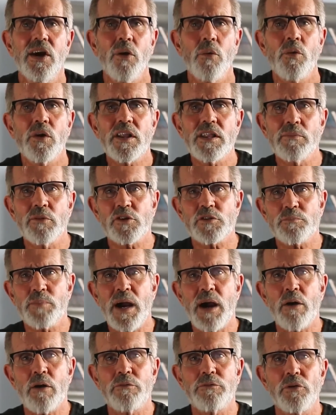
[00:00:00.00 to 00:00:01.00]
one of the most
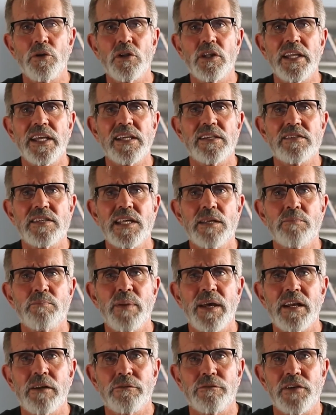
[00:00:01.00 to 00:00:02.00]
powerful LinkSeam
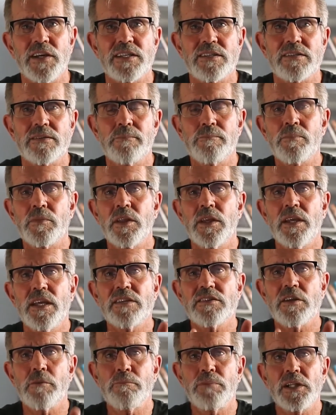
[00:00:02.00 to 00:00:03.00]
benefits
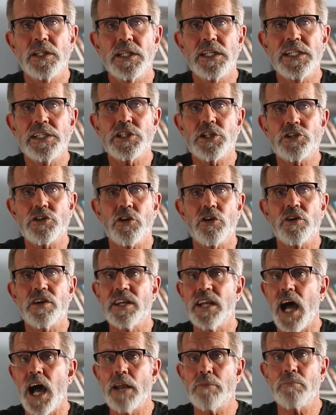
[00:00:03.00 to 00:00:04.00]
is the ability to
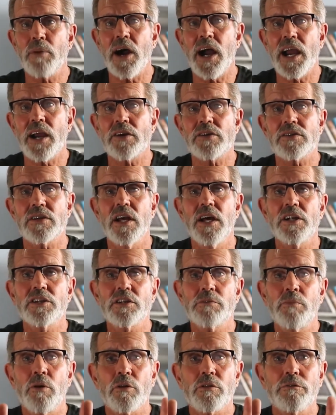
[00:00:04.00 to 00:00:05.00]
turn non-buyers
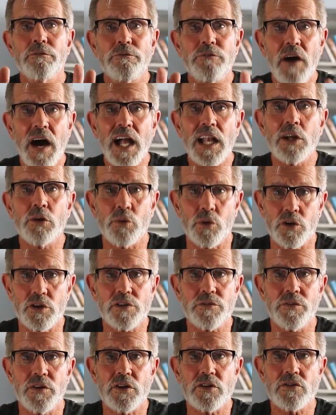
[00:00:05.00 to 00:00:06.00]
to both
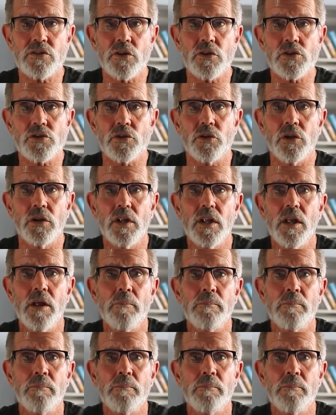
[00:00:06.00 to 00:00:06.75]
followers for your social